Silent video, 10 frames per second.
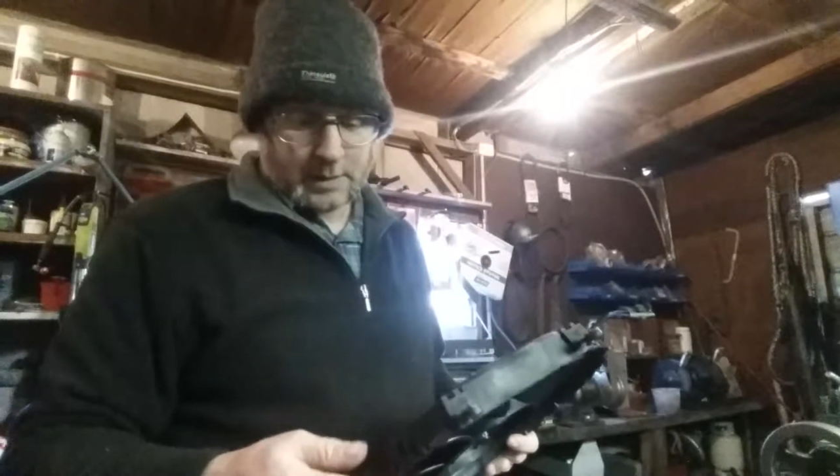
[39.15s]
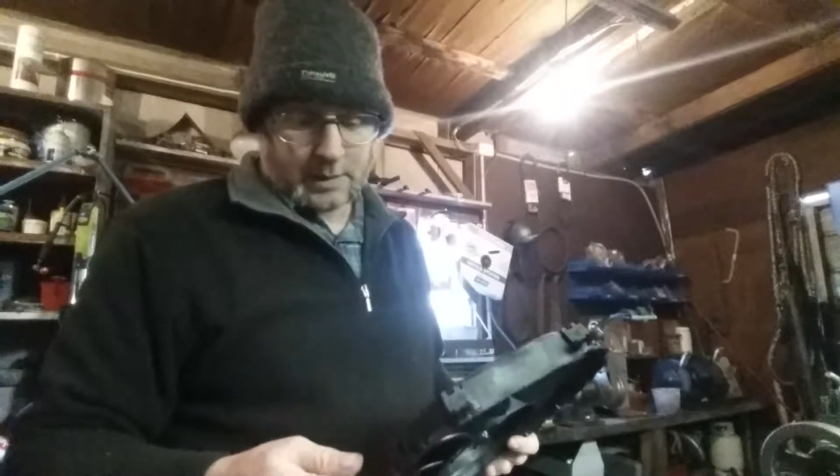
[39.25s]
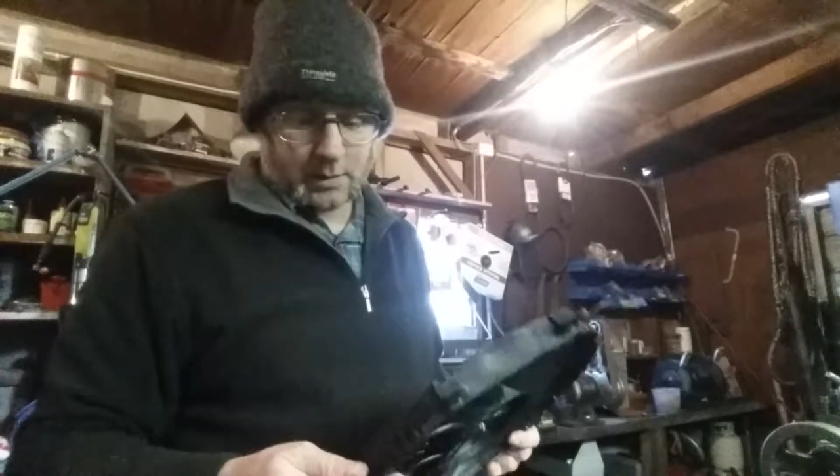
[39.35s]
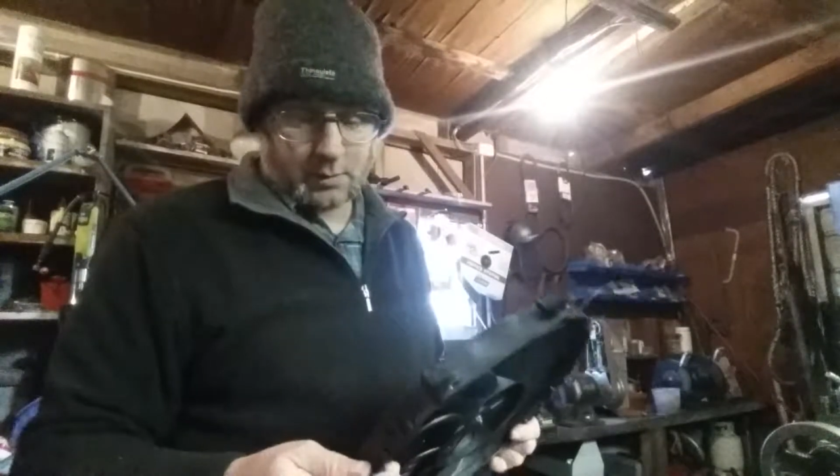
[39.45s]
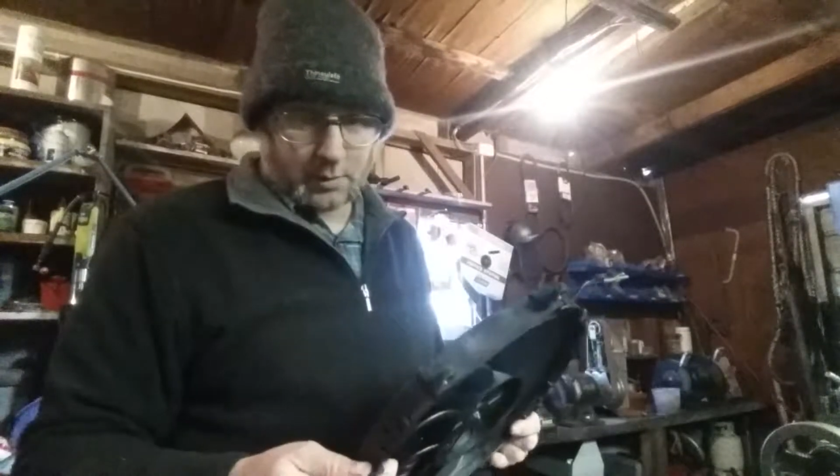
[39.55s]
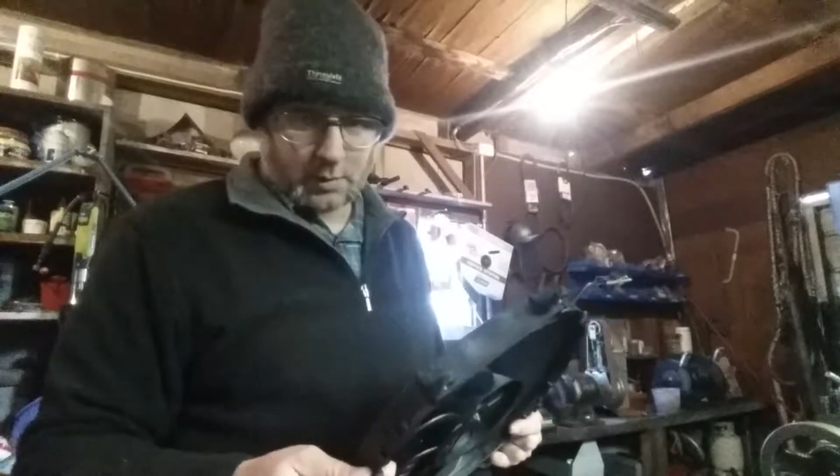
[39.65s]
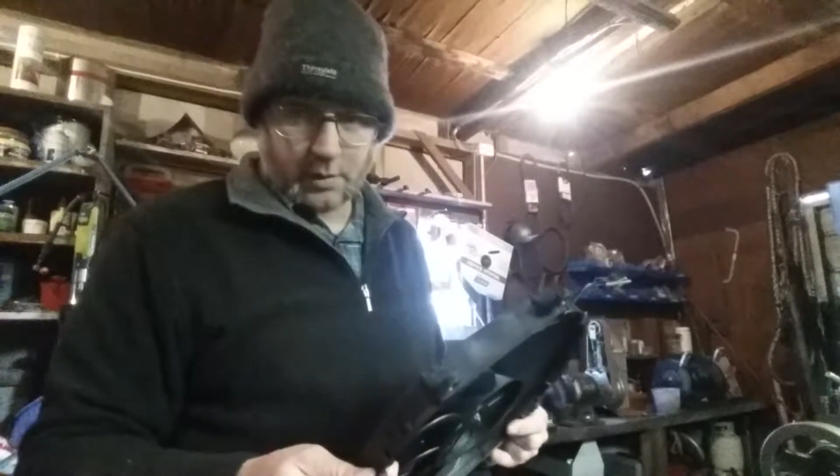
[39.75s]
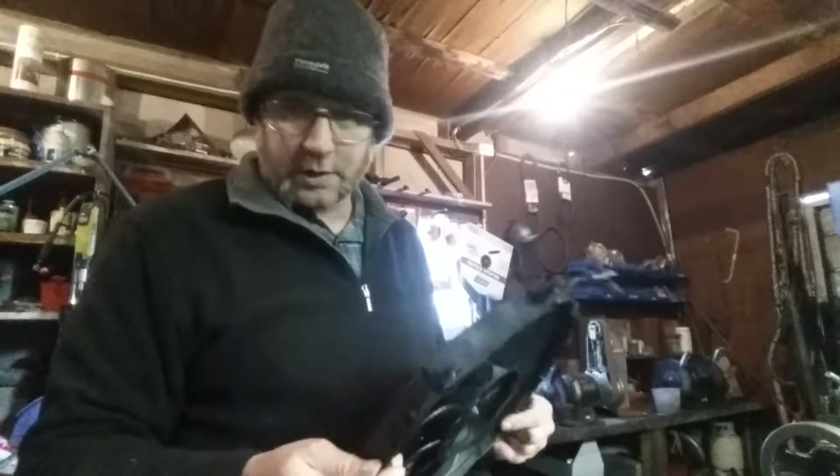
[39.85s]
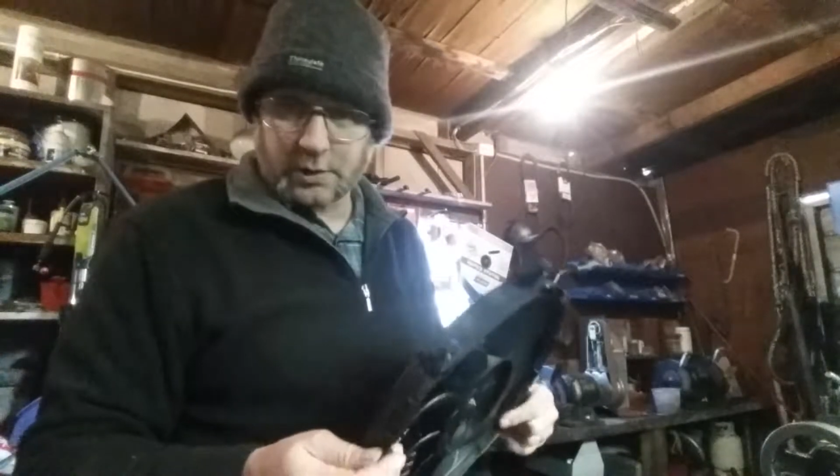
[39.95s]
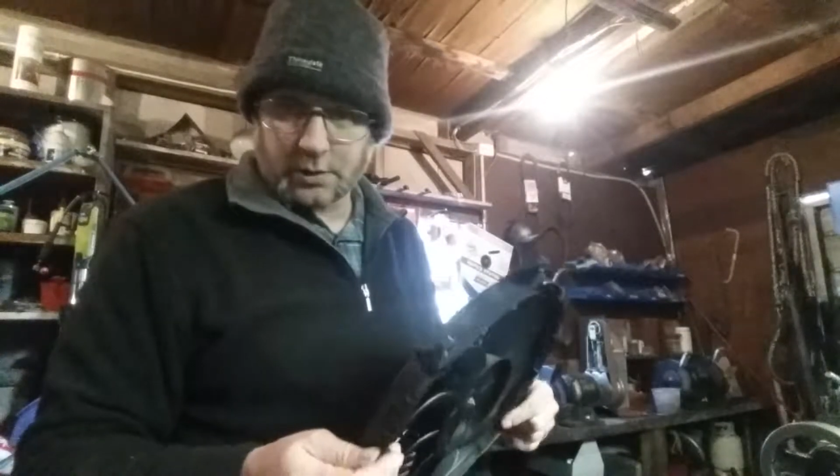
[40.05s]
and look
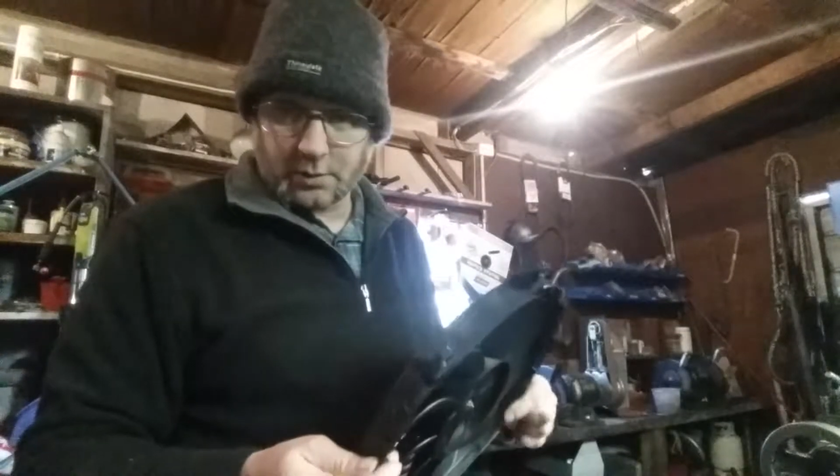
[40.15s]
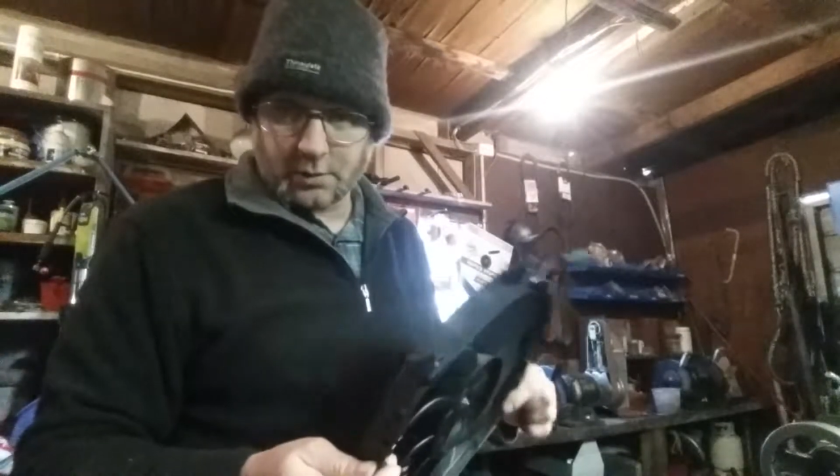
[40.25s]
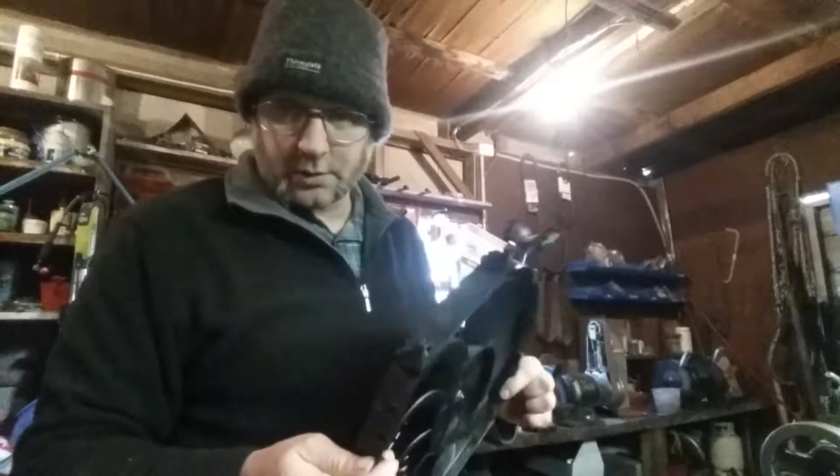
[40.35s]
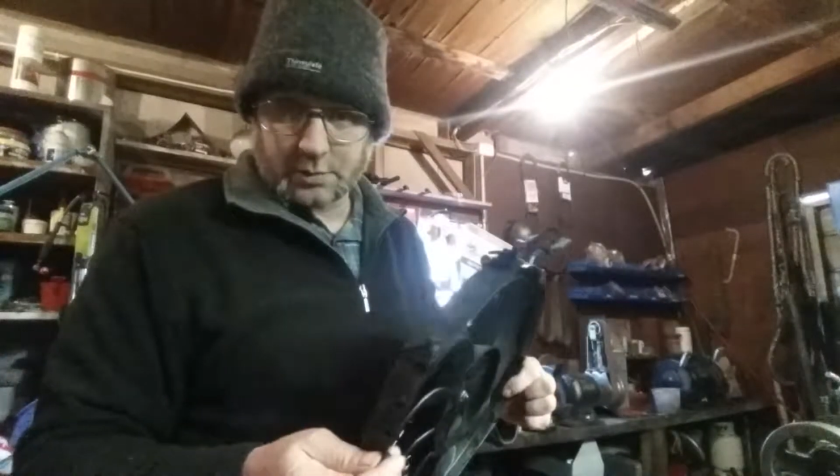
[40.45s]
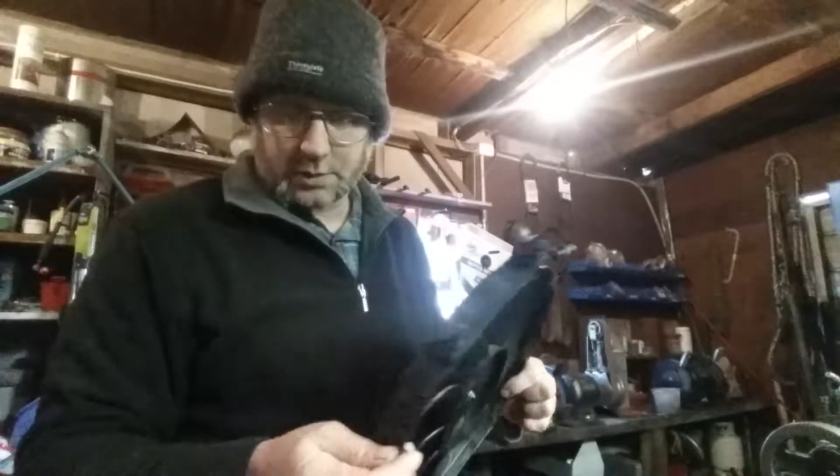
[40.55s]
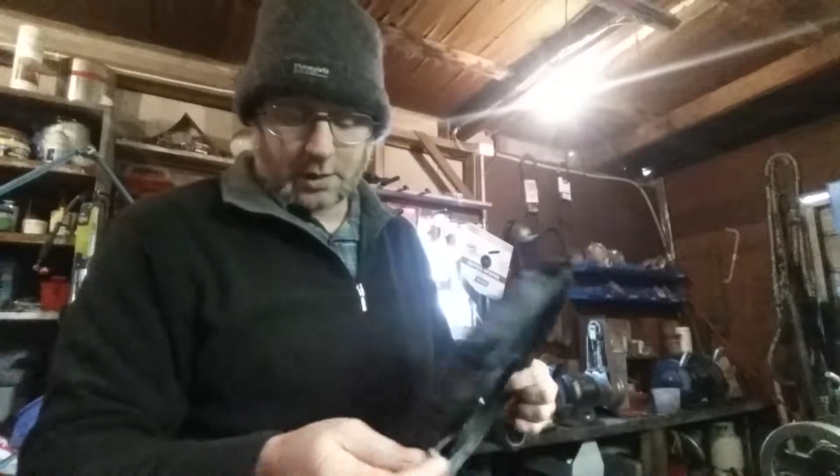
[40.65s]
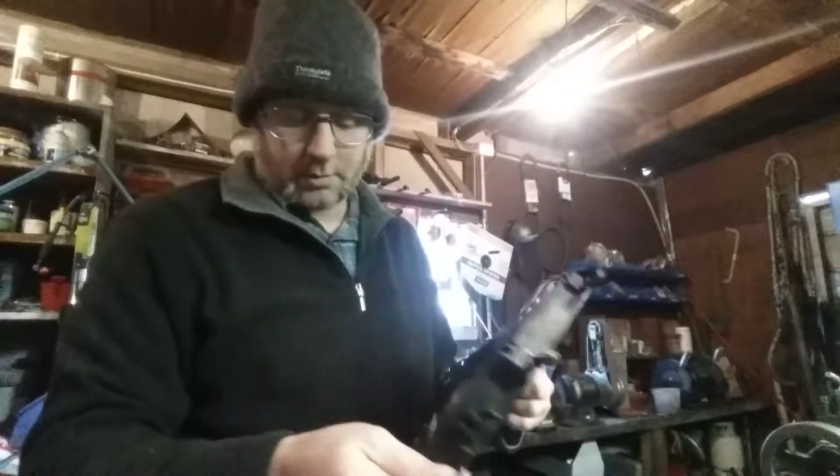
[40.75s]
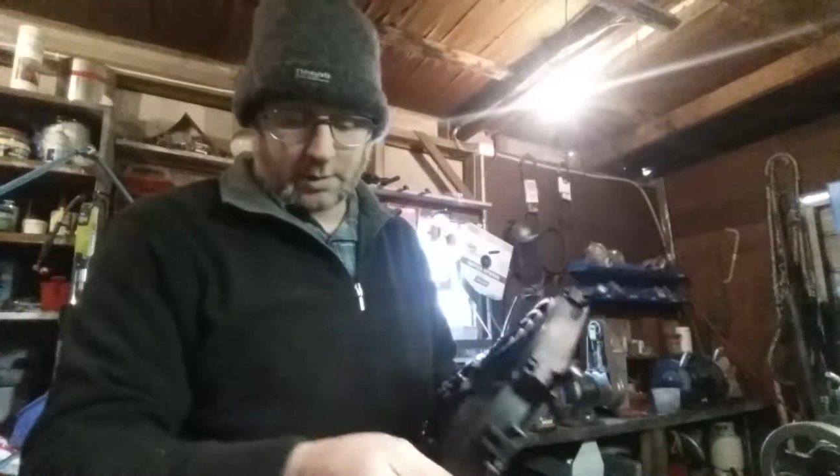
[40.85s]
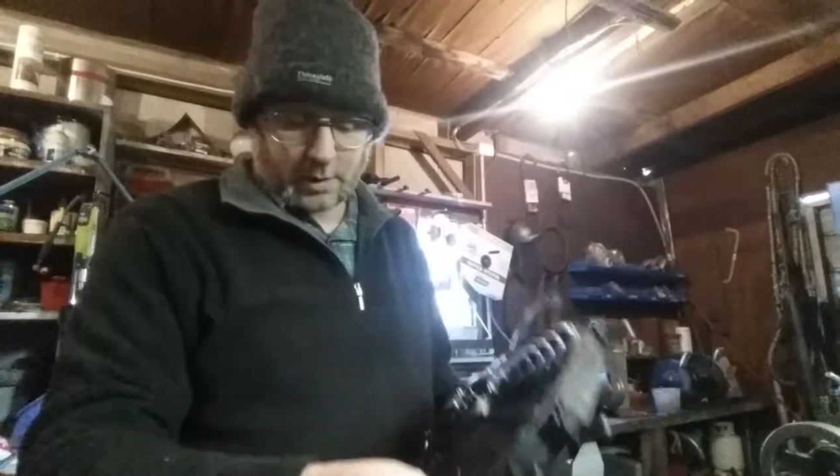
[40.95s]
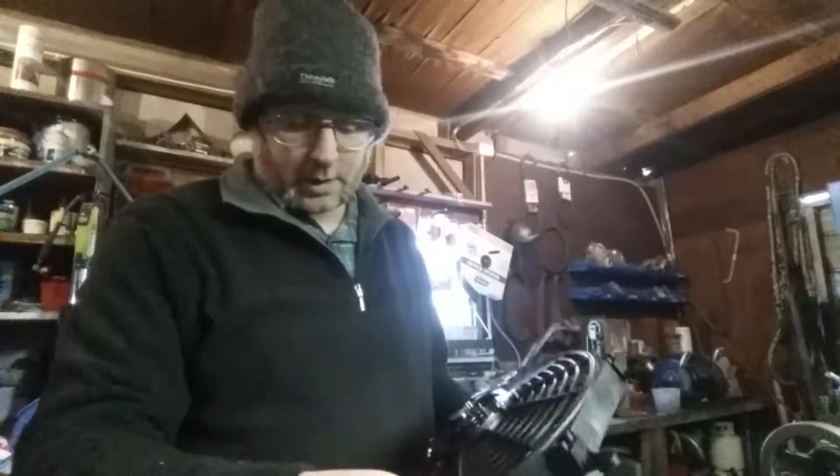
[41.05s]
guys, I knew this was going
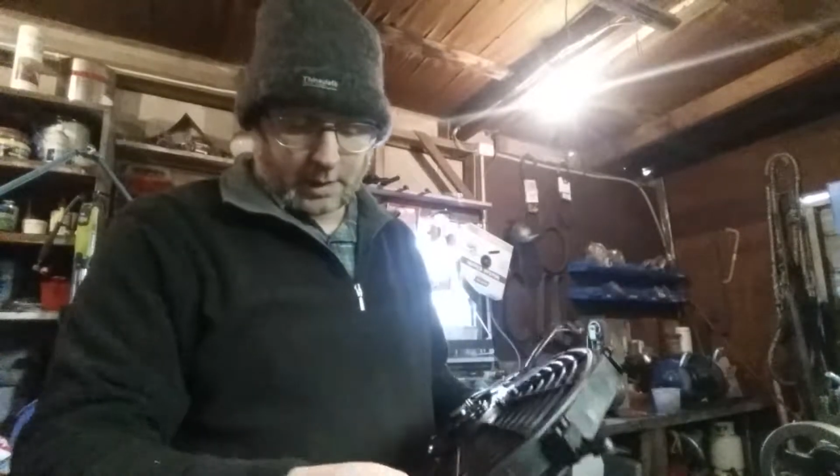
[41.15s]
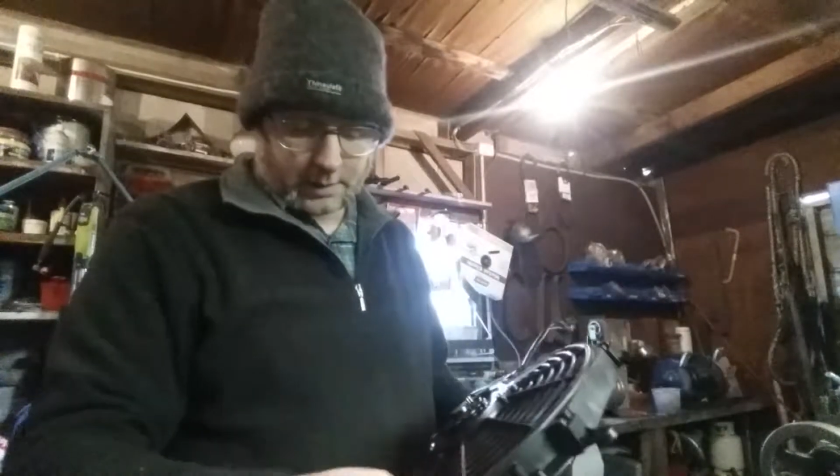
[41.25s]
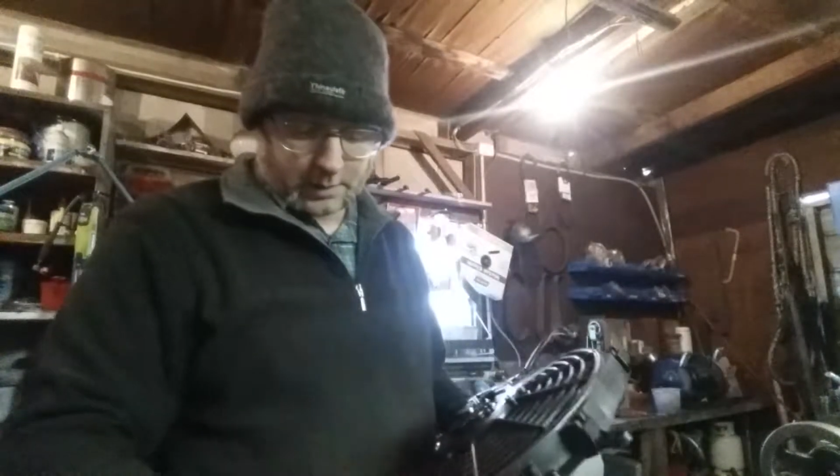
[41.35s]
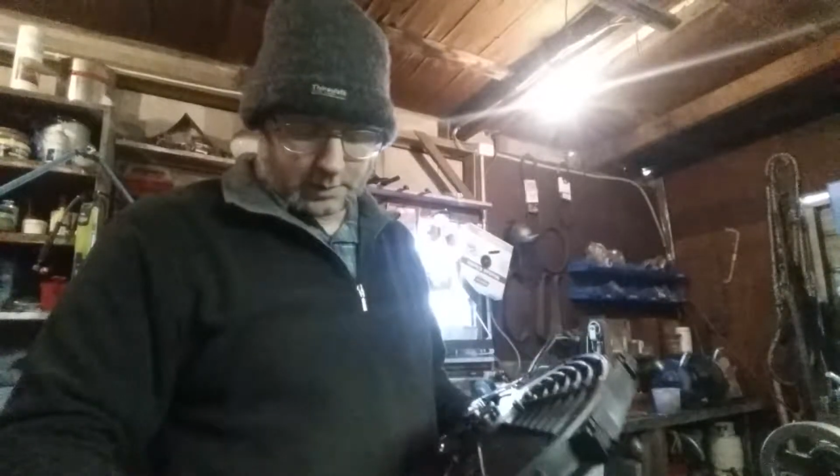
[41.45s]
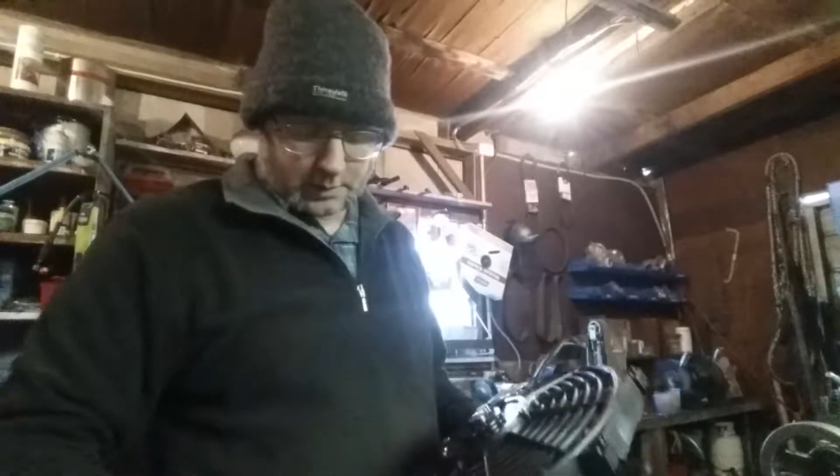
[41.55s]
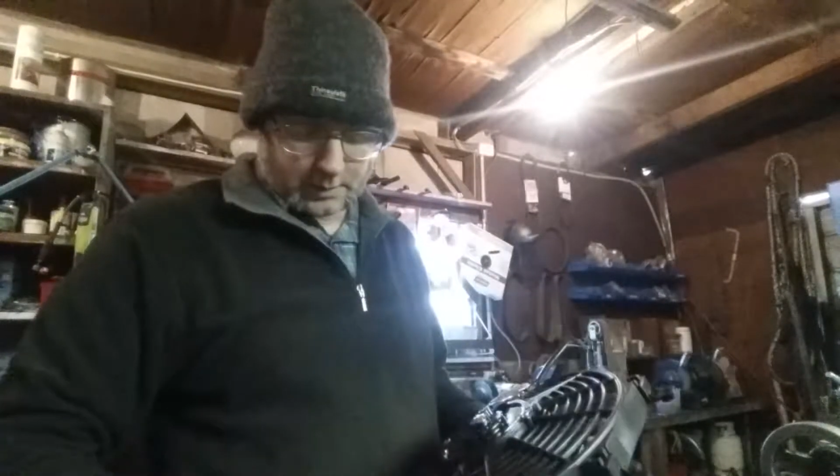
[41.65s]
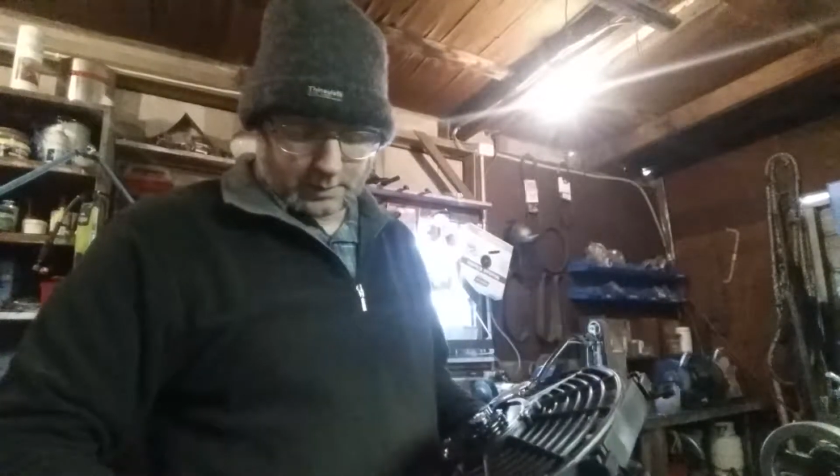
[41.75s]
to be the case.